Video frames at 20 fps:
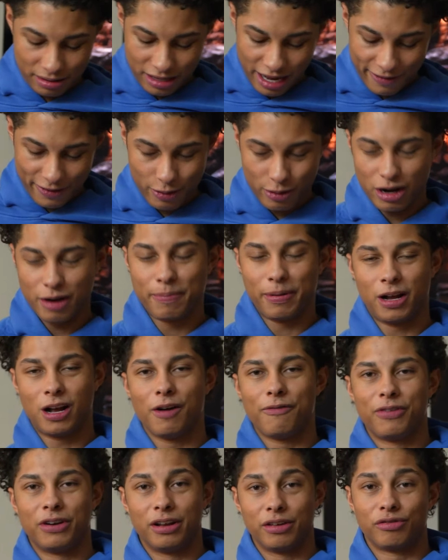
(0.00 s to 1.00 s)
Definitely want to pick
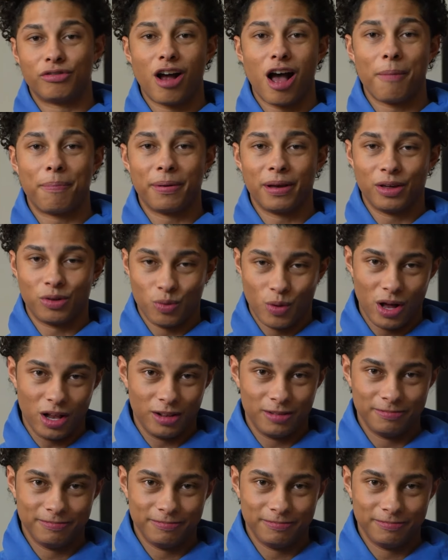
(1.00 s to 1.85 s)
up in this drop as well.